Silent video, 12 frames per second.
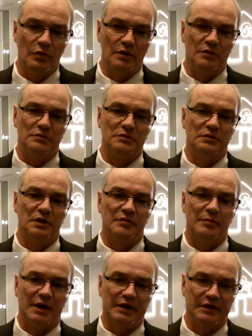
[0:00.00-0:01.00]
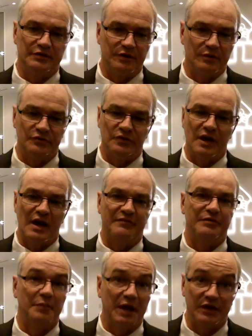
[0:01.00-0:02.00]
Well, everybody gets up. There's a guy
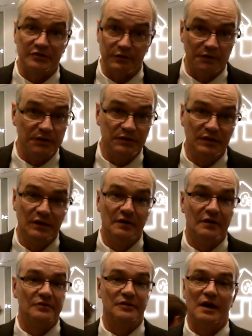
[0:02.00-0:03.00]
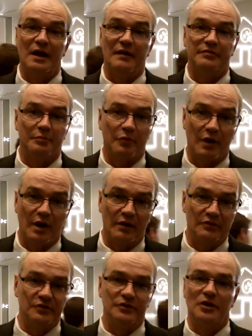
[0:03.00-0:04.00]
from Nestle, there's a guy from
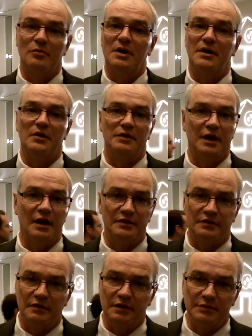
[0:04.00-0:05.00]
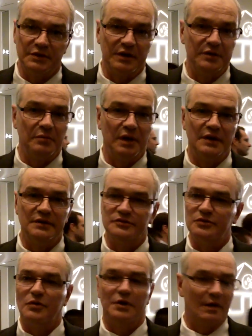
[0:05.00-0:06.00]
Breyers, and they're talking about all the ice cream that they'd made
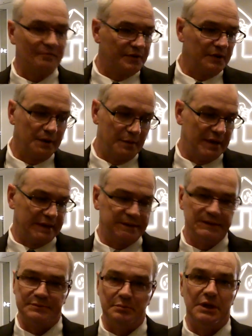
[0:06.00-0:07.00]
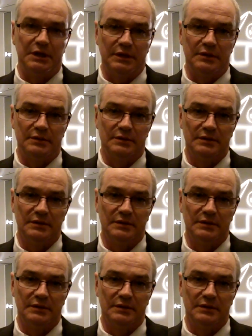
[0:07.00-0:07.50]
and so on. And I'm feeling about this big.